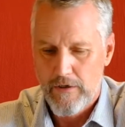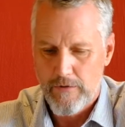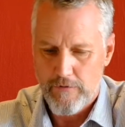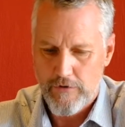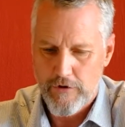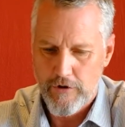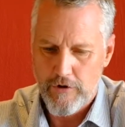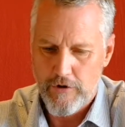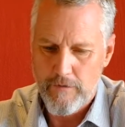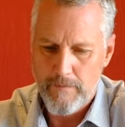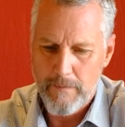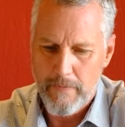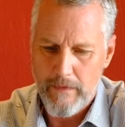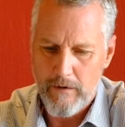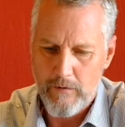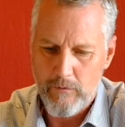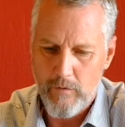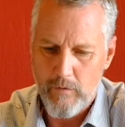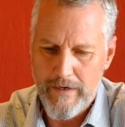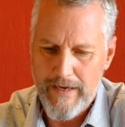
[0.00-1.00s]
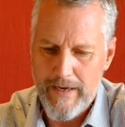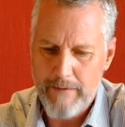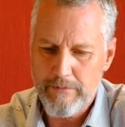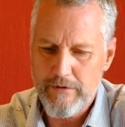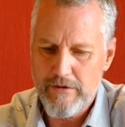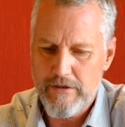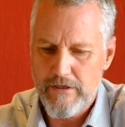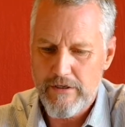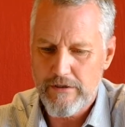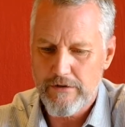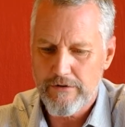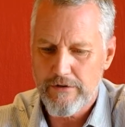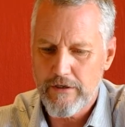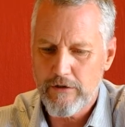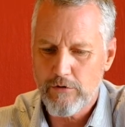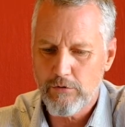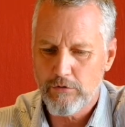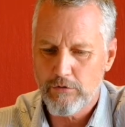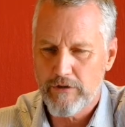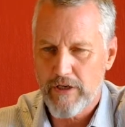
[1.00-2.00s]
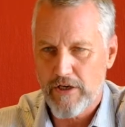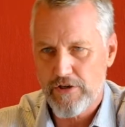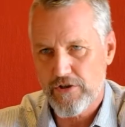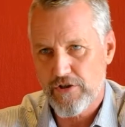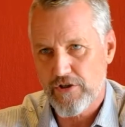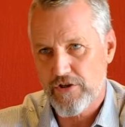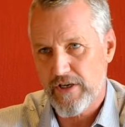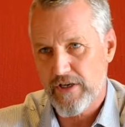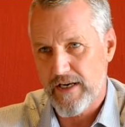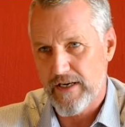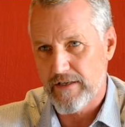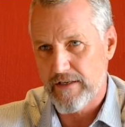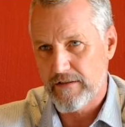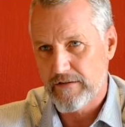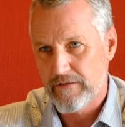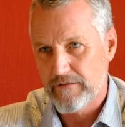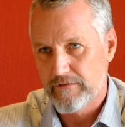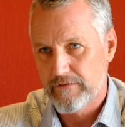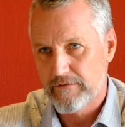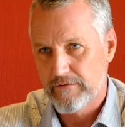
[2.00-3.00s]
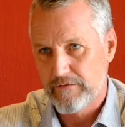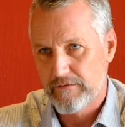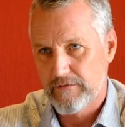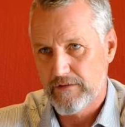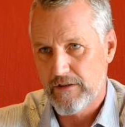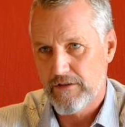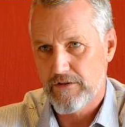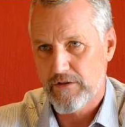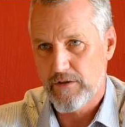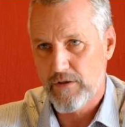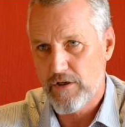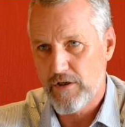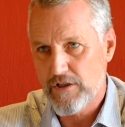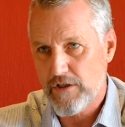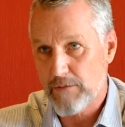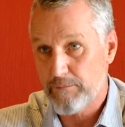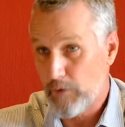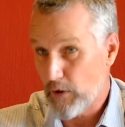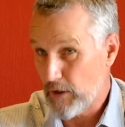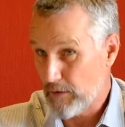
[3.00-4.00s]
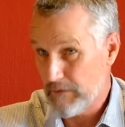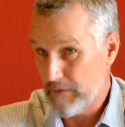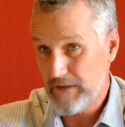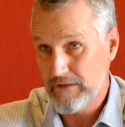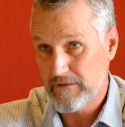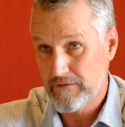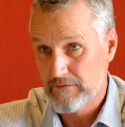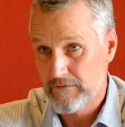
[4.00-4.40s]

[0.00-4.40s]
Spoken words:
So what happens is a thing called dusticide. It's a polymer.